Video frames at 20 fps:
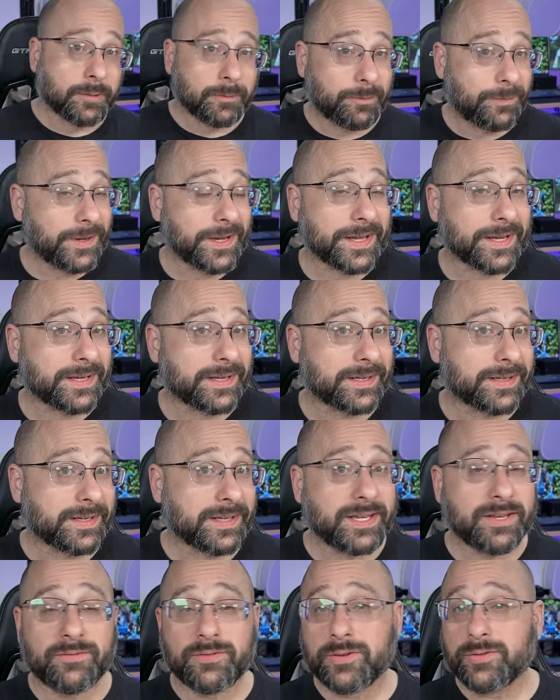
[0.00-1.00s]
But
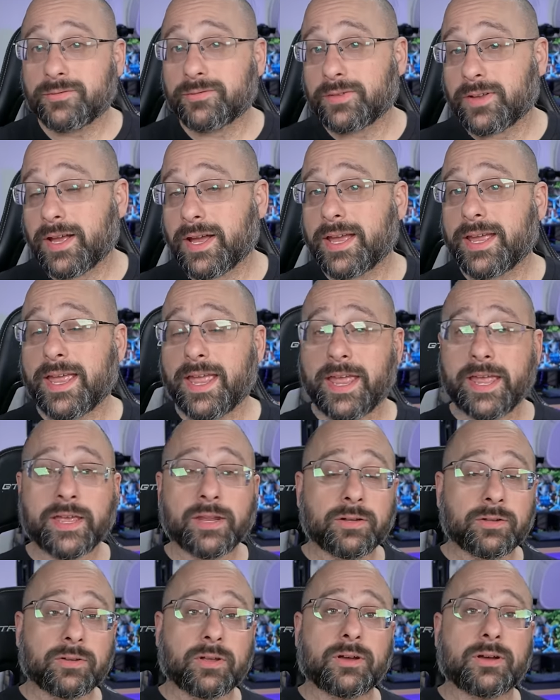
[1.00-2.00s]
if you fly
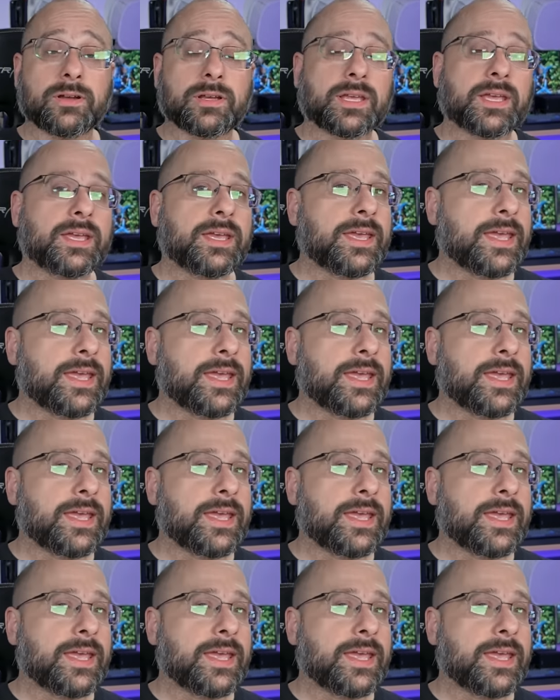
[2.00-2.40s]
analog,